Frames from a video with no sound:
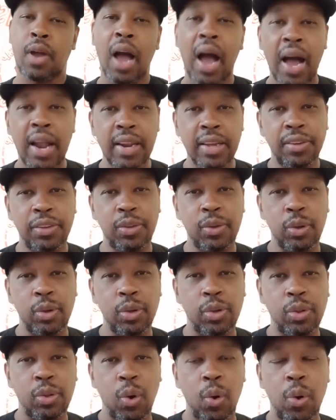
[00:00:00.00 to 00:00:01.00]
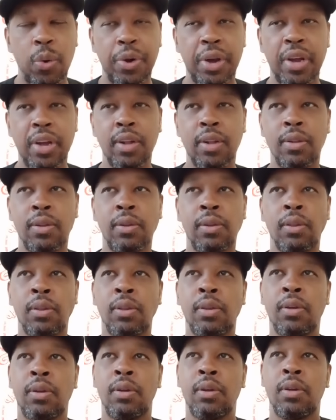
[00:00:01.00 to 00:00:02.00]
I listened to the story,
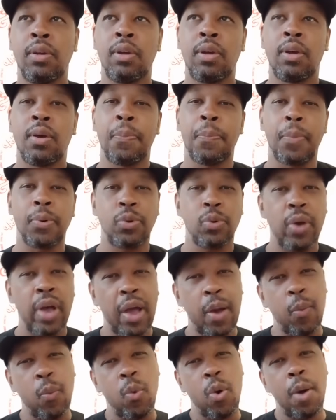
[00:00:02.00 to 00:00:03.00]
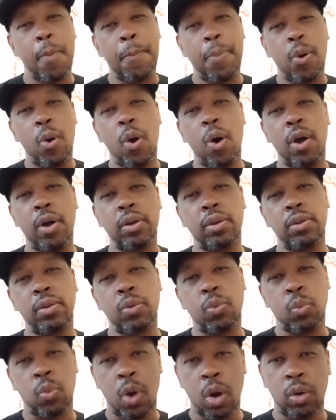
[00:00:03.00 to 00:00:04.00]
but you had one part
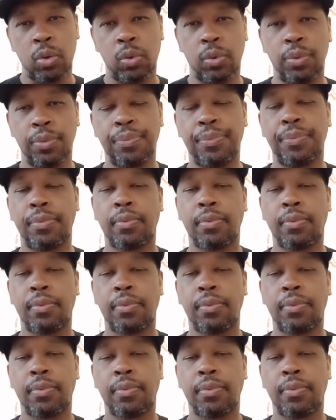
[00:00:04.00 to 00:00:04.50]
wrong.